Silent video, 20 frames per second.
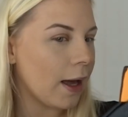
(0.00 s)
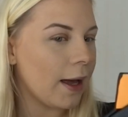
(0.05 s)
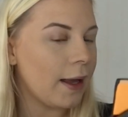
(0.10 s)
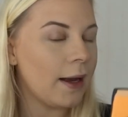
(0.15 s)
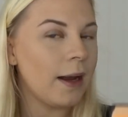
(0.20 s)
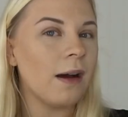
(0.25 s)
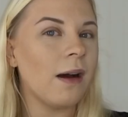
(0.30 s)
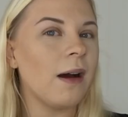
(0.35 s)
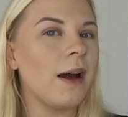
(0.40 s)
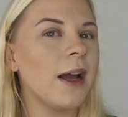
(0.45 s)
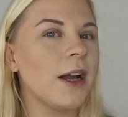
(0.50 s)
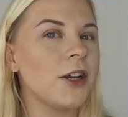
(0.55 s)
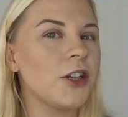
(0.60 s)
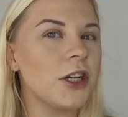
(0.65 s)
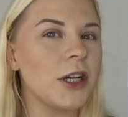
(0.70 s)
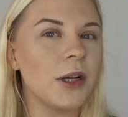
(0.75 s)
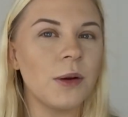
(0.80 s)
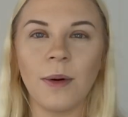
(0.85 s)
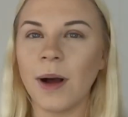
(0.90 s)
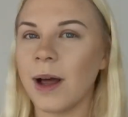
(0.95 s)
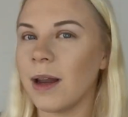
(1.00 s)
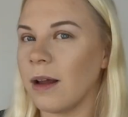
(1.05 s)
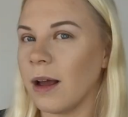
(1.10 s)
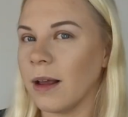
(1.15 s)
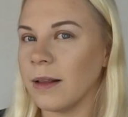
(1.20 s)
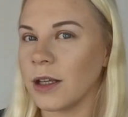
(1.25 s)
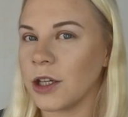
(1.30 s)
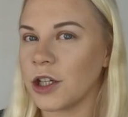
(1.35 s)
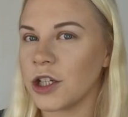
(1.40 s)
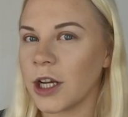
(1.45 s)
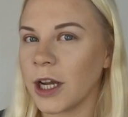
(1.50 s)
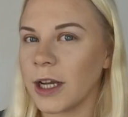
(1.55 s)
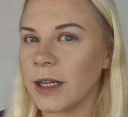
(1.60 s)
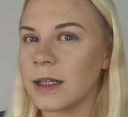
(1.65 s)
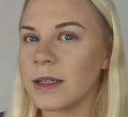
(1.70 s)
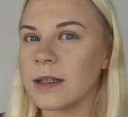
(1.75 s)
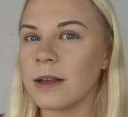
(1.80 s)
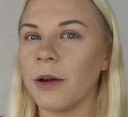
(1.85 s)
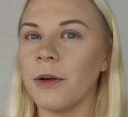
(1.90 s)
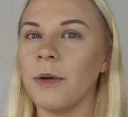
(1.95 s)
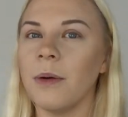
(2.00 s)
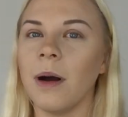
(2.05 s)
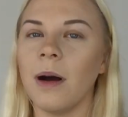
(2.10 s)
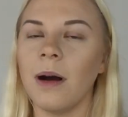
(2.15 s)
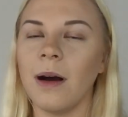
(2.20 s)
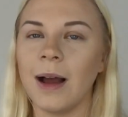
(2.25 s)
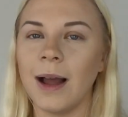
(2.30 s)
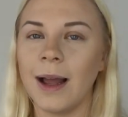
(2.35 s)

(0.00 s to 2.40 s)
and I actually quite like this shade, so